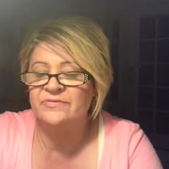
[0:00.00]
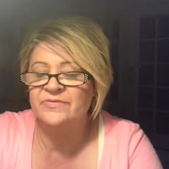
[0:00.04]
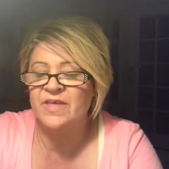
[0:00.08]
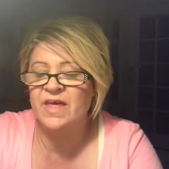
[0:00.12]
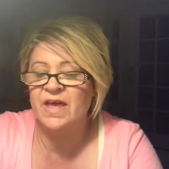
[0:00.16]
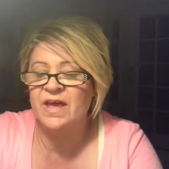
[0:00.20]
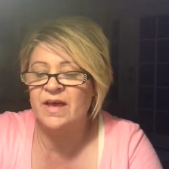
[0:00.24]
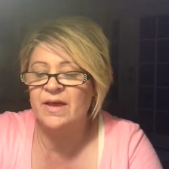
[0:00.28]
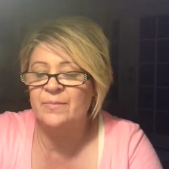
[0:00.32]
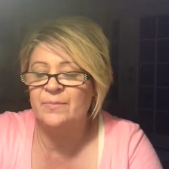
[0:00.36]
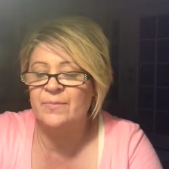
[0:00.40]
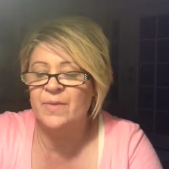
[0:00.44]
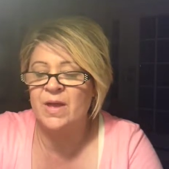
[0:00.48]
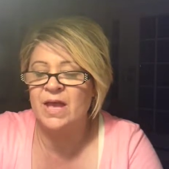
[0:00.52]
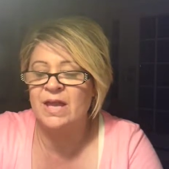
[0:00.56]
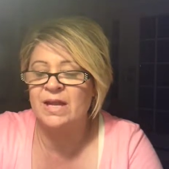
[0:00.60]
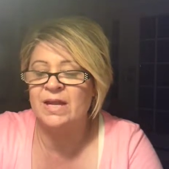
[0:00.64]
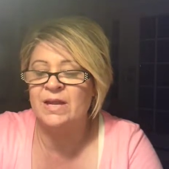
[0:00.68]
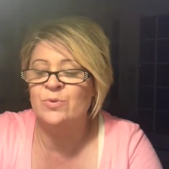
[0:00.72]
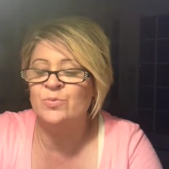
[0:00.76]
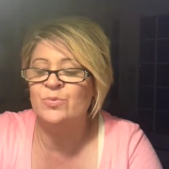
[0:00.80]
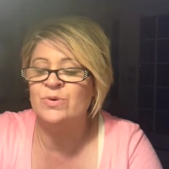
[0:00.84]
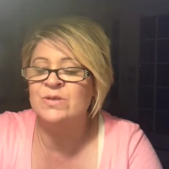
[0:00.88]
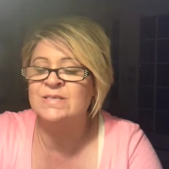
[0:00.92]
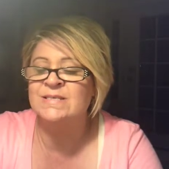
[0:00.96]
them. And
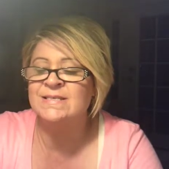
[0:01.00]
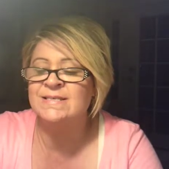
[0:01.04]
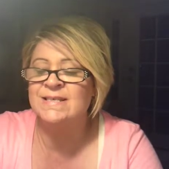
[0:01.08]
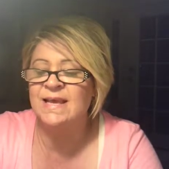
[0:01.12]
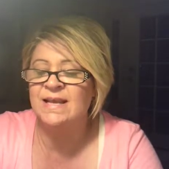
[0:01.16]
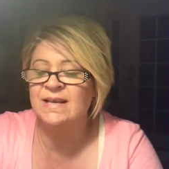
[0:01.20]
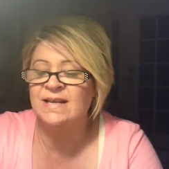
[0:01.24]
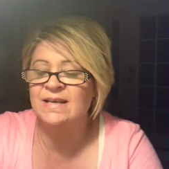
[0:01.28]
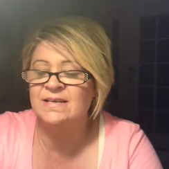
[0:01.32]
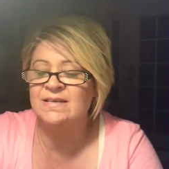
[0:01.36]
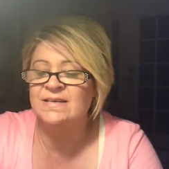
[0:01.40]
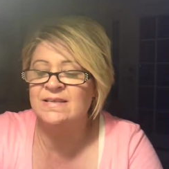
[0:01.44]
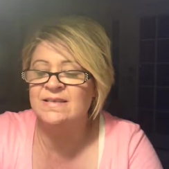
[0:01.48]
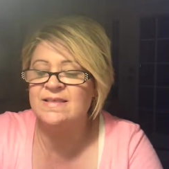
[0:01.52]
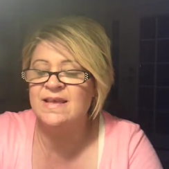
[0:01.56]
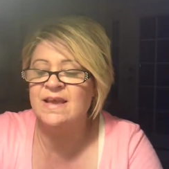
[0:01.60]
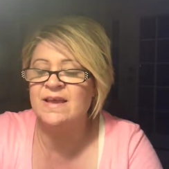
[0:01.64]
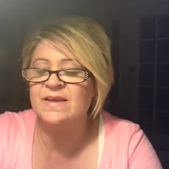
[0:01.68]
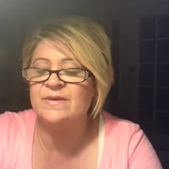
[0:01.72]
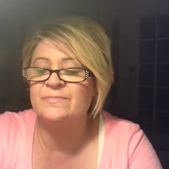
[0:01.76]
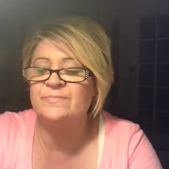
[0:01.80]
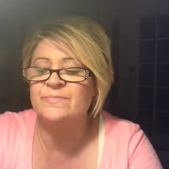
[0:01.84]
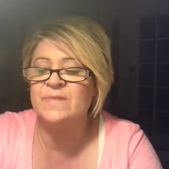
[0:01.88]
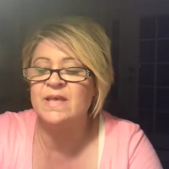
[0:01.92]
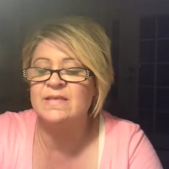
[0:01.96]
it was said unto
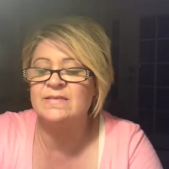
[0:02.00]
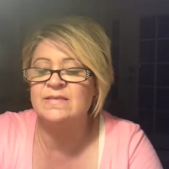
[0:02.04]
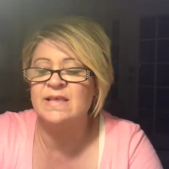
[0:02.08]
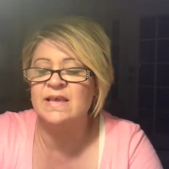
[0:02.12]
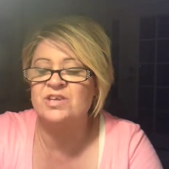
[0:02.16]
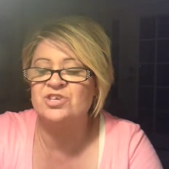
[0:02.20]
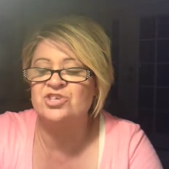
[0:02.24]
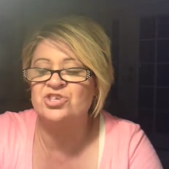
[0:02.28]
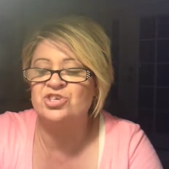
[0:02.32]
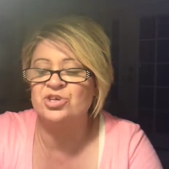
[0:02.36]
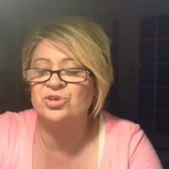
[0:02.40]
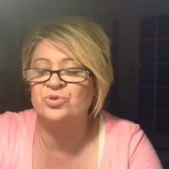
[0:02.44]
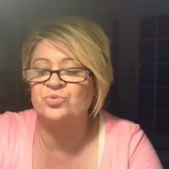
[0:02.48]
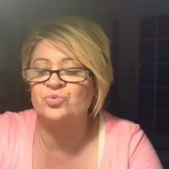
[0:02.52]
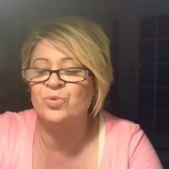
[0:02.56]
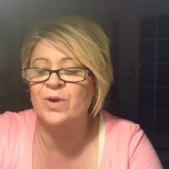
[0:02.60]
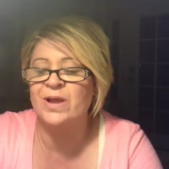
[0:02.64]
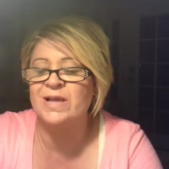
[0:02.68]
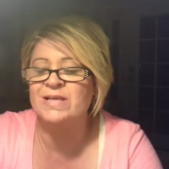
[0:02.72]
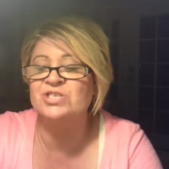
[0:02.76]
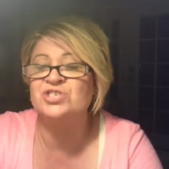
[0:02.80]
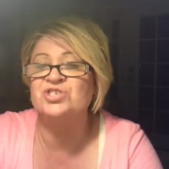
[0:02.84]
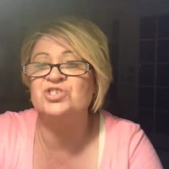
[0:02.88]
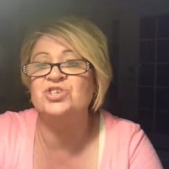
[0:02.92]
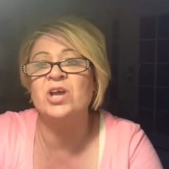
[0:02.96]
them that they should
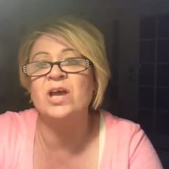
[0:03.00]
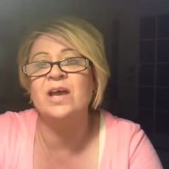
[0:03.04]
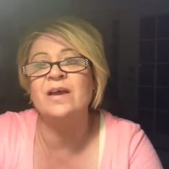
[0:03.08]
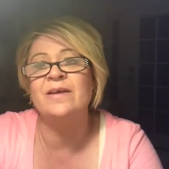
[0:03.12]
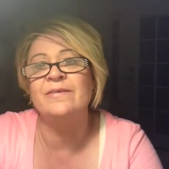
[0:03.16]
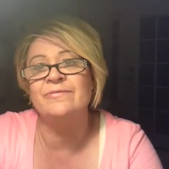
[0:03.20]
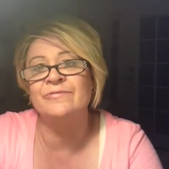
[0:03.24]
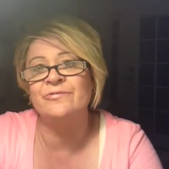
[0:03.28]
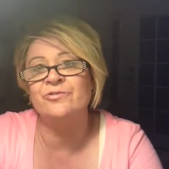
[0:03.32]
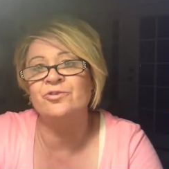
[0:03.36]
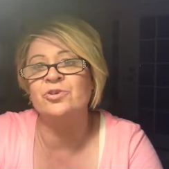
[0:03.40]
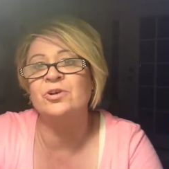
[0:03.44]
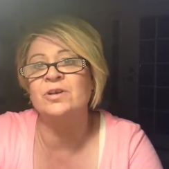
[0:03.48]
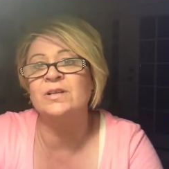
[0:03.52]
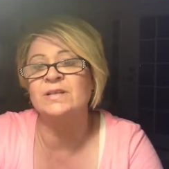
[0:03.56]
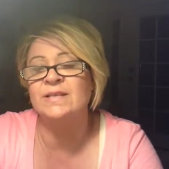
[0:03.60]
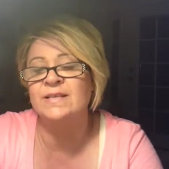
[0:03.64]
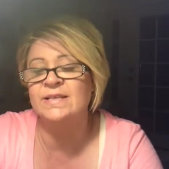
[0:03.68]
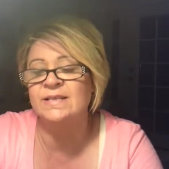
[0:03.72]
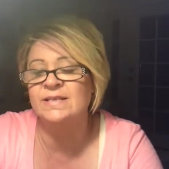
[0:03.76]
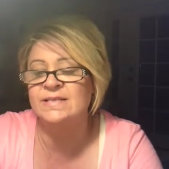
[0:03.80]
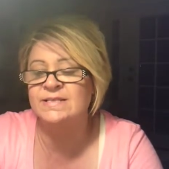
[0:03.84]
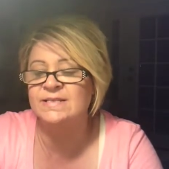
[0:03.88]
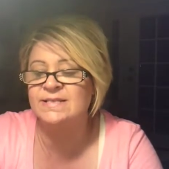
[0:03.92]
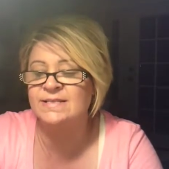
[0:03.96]
rest yet for a
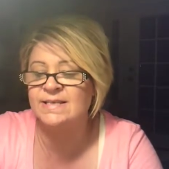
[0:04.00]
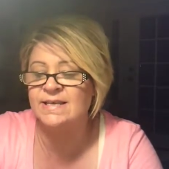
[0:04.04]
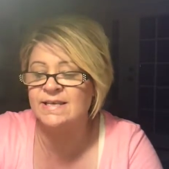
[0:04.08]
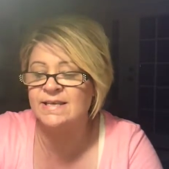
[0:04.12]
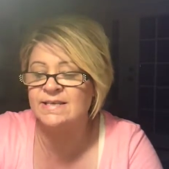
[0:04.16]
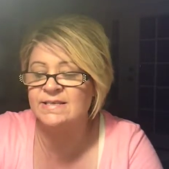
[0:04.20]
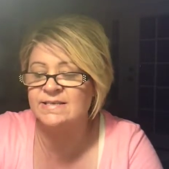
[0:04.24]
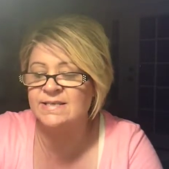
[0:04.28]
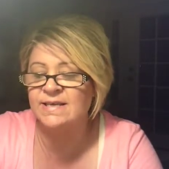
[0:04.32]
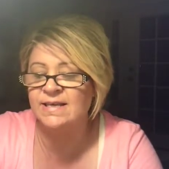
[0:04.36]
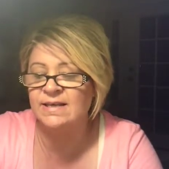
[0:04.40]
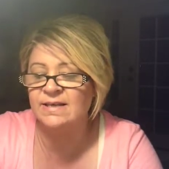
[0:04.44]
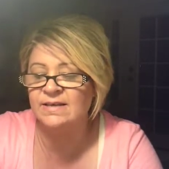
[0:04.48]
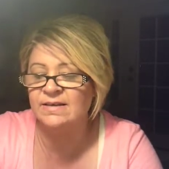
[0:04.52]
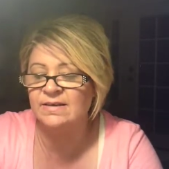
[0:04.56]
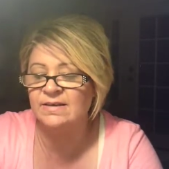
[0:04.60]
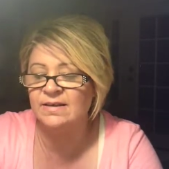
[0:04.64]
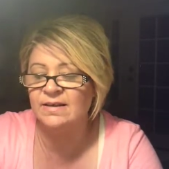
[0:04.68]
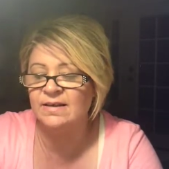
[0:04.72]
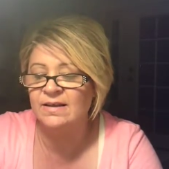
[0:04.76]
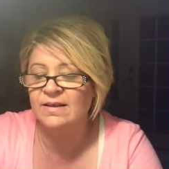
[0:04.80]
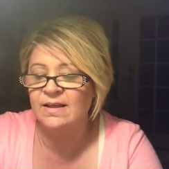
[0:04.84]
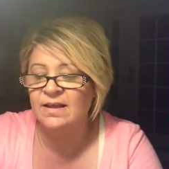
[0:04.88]
little season,